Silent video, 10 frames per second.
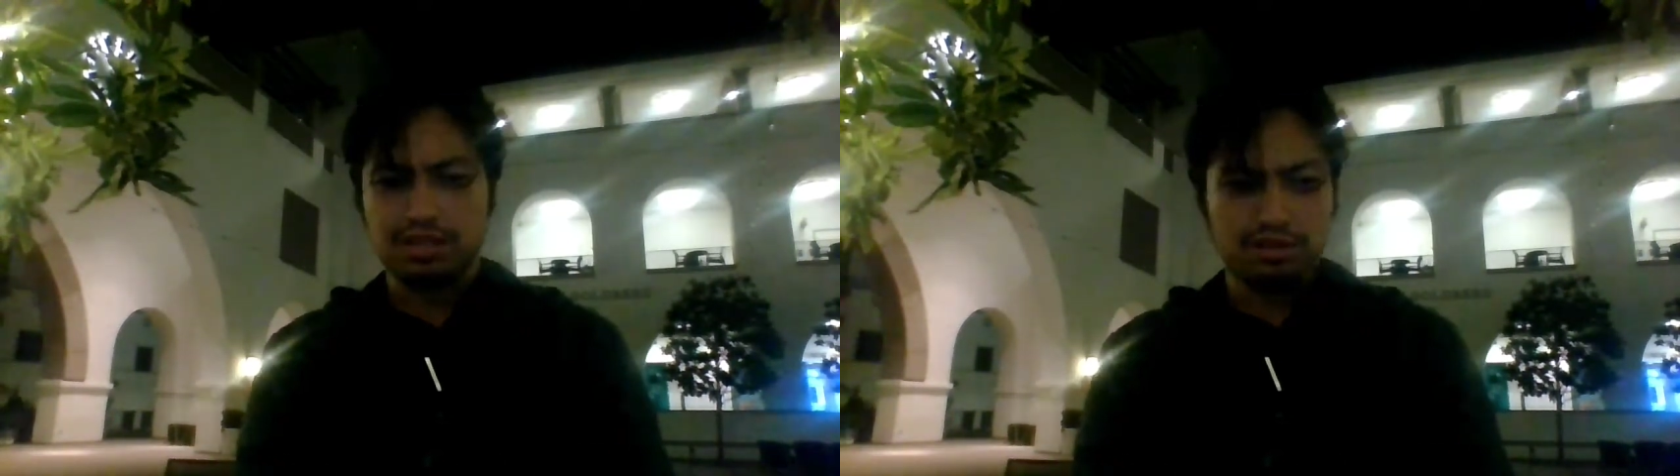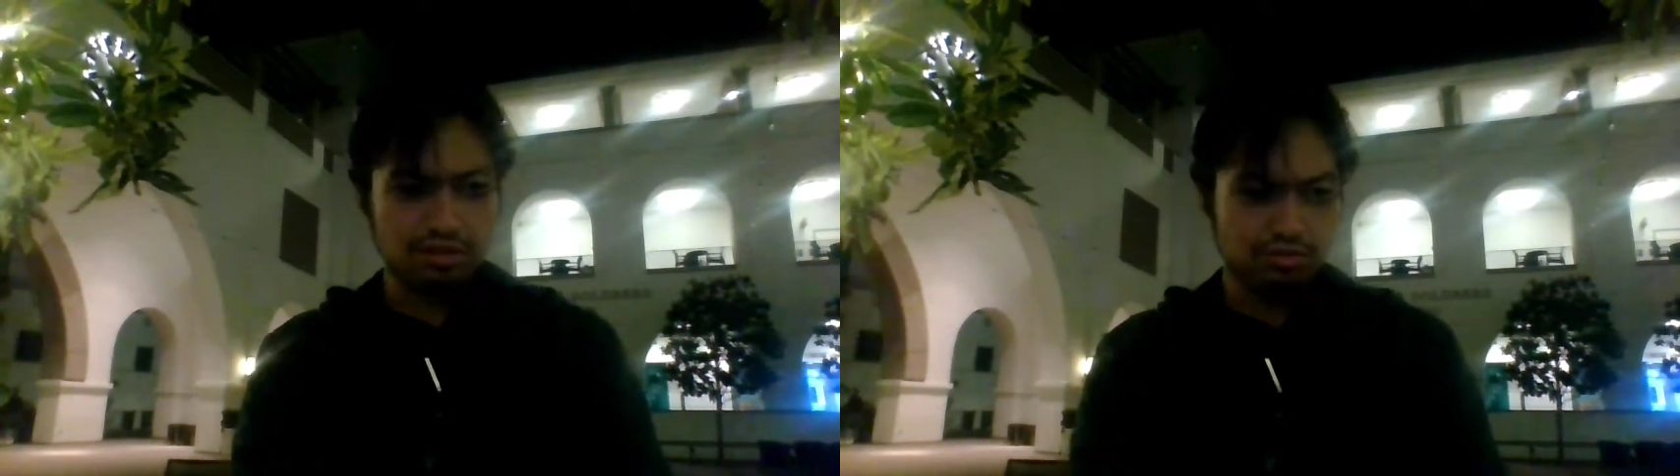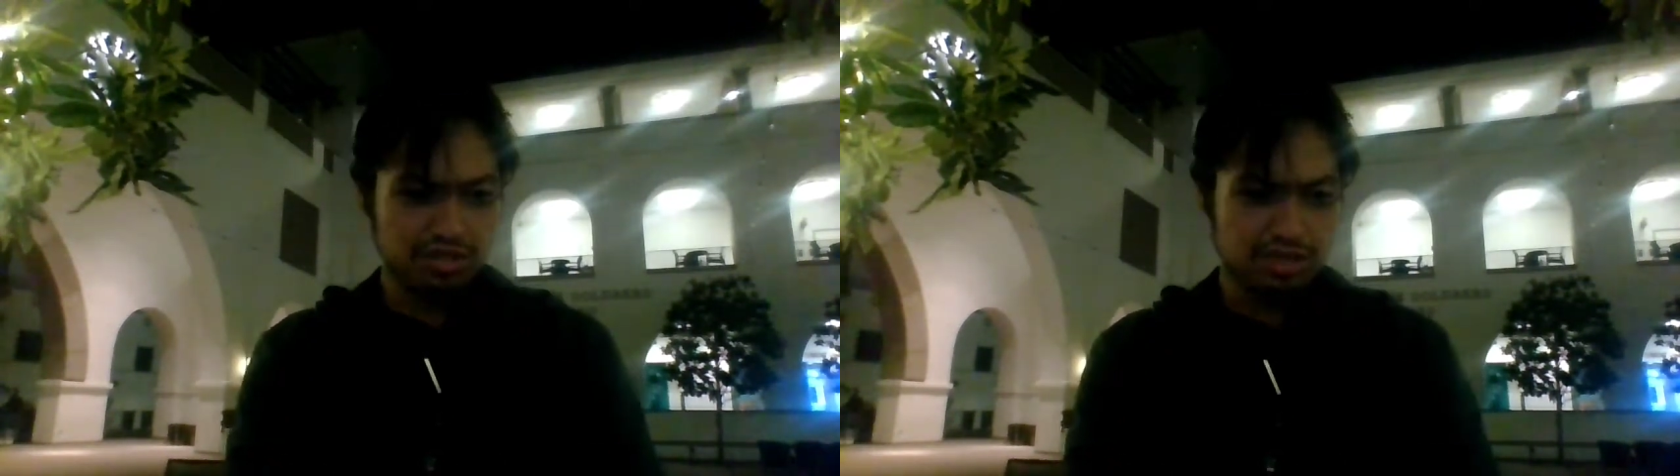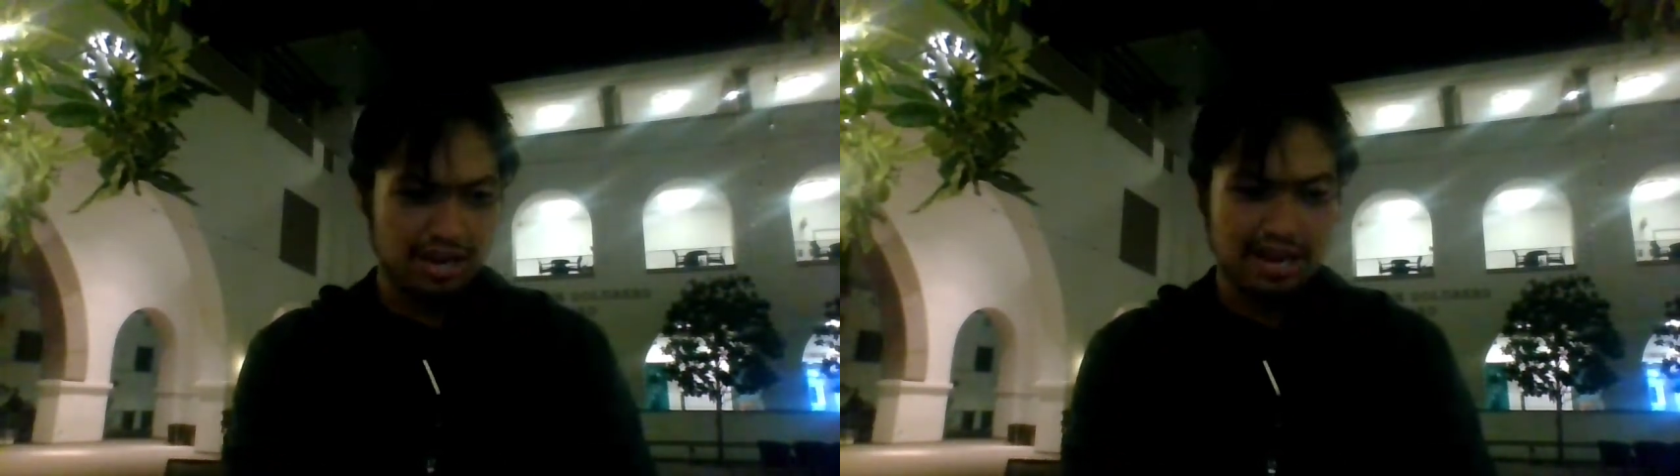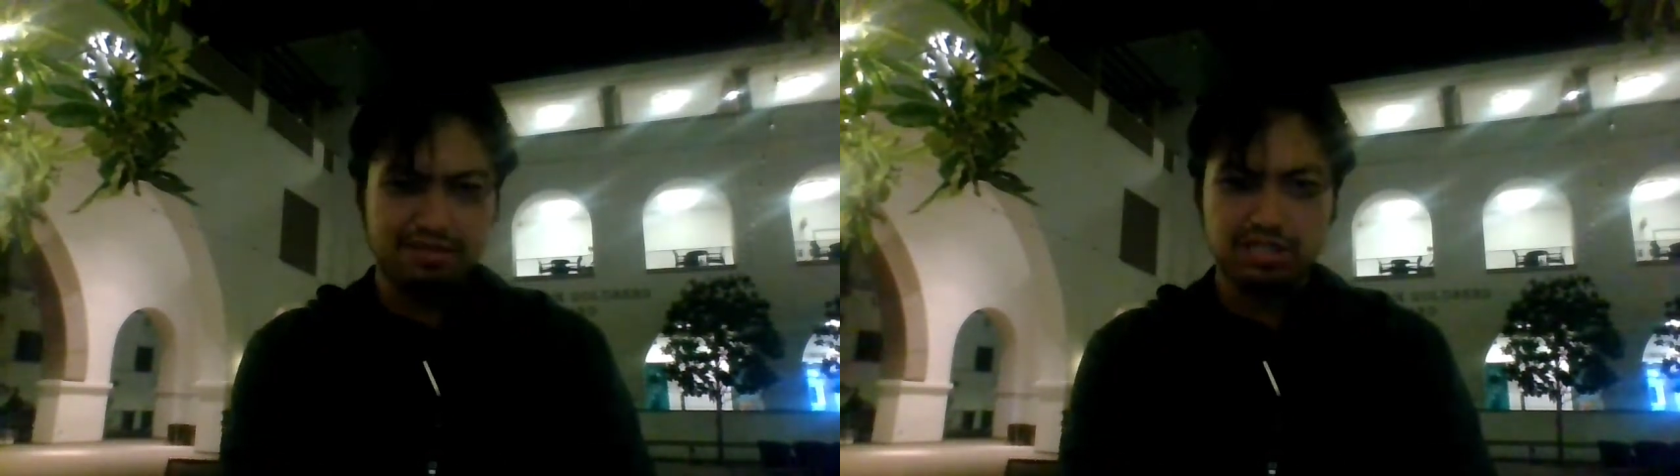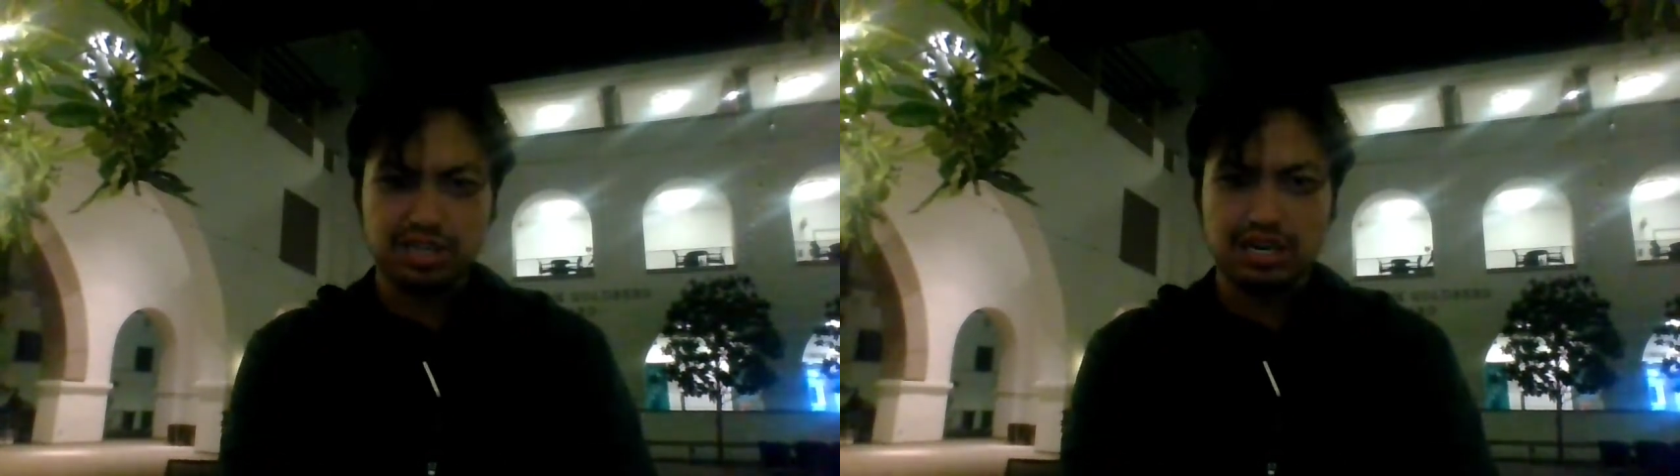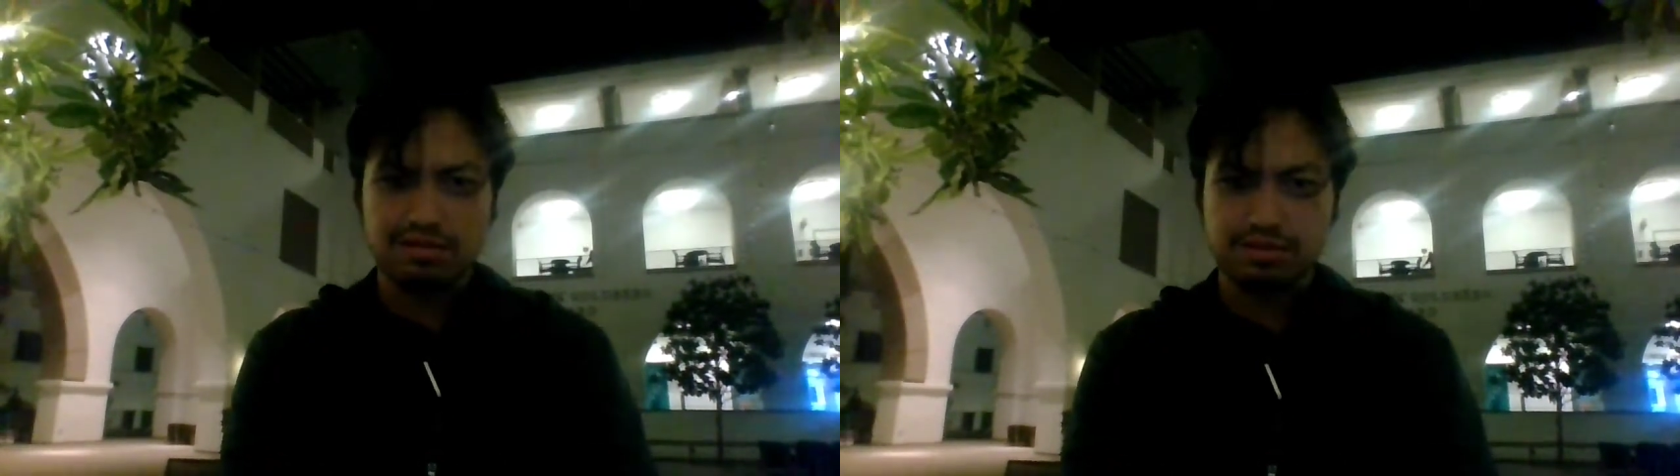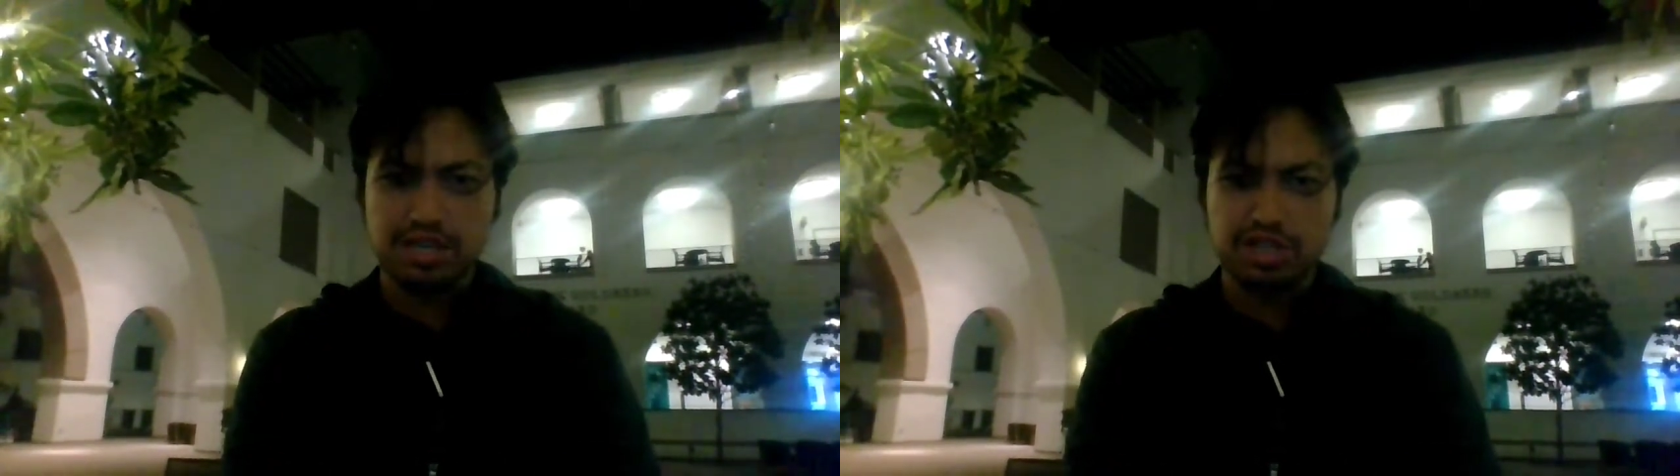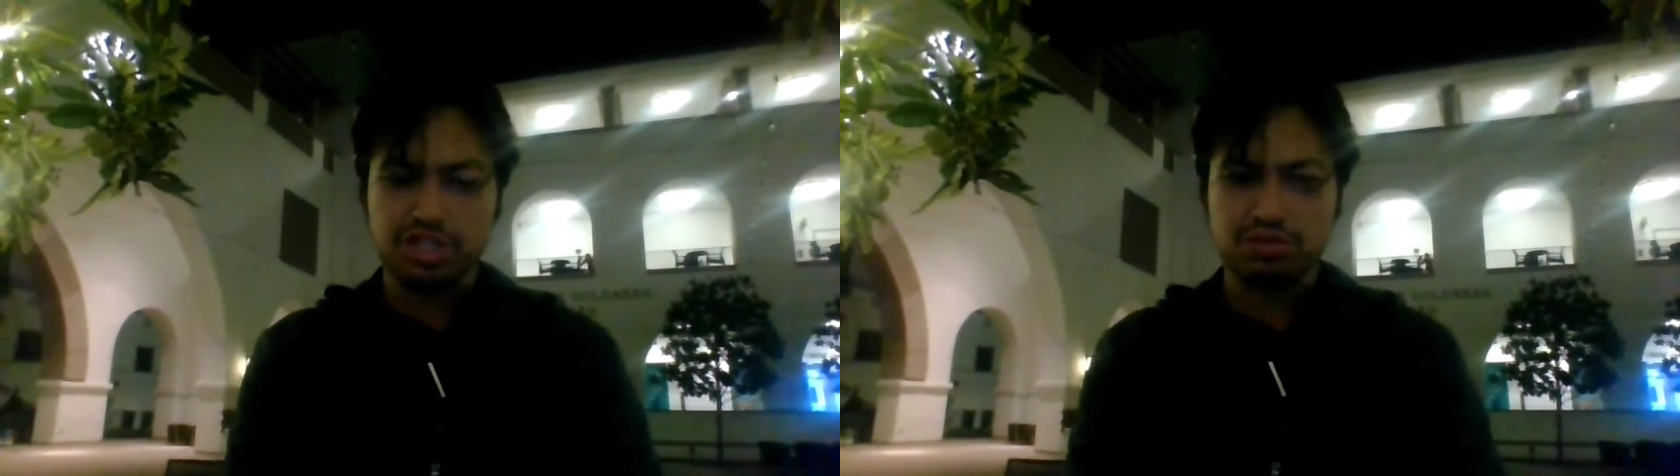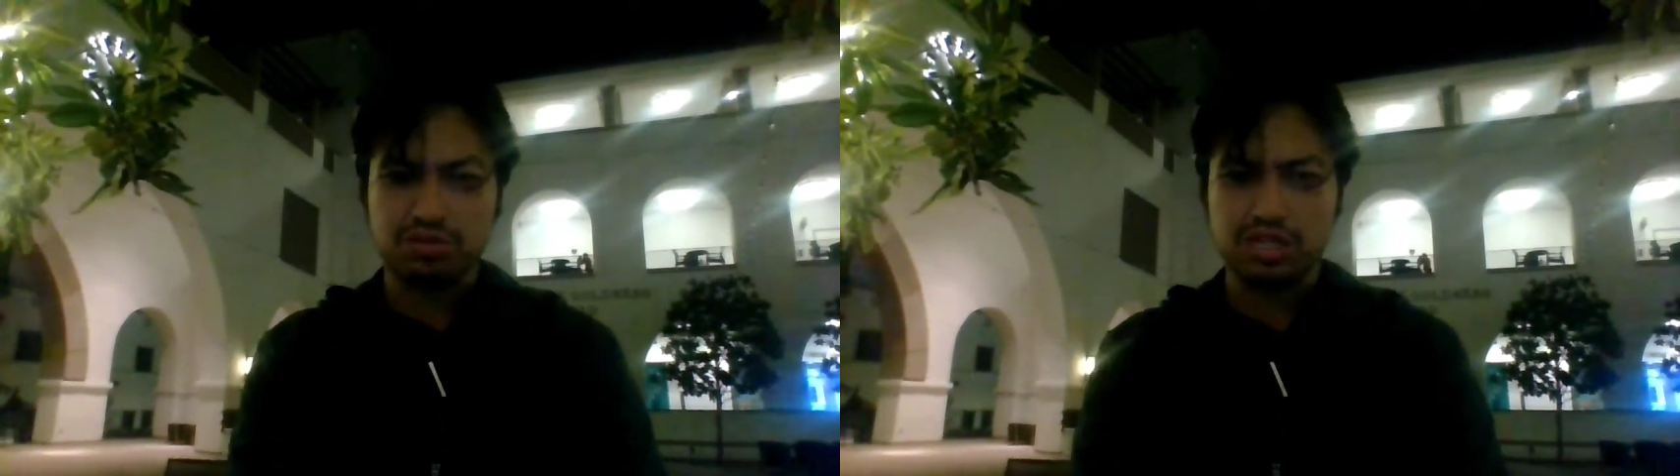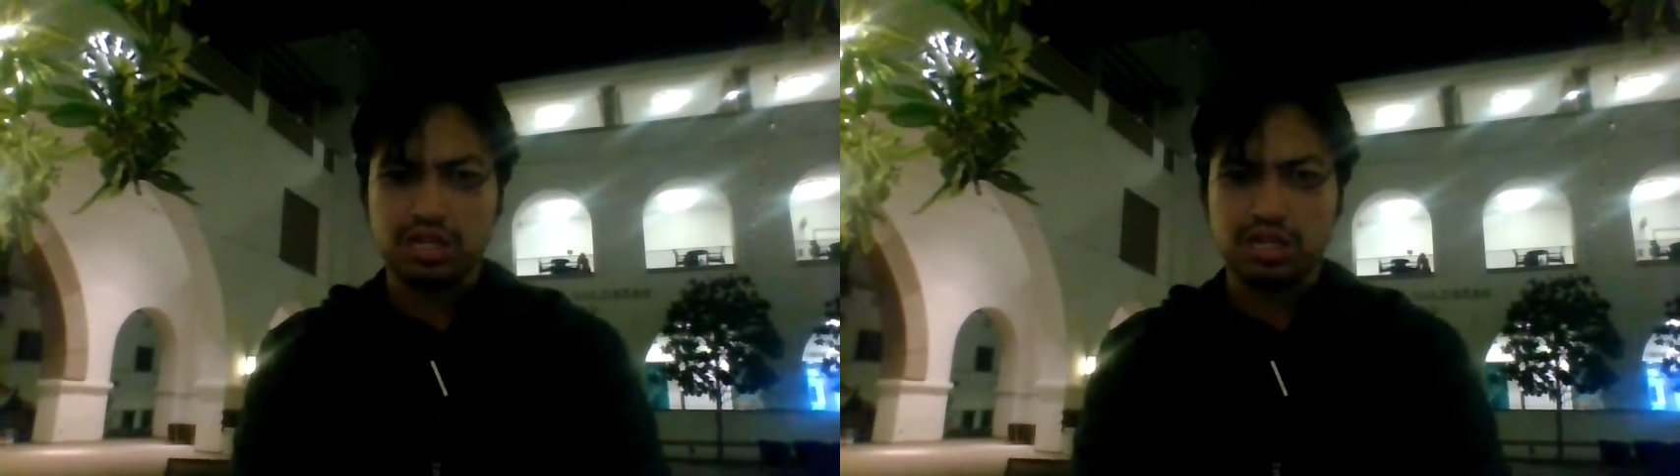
colleges and college campuses is because you meet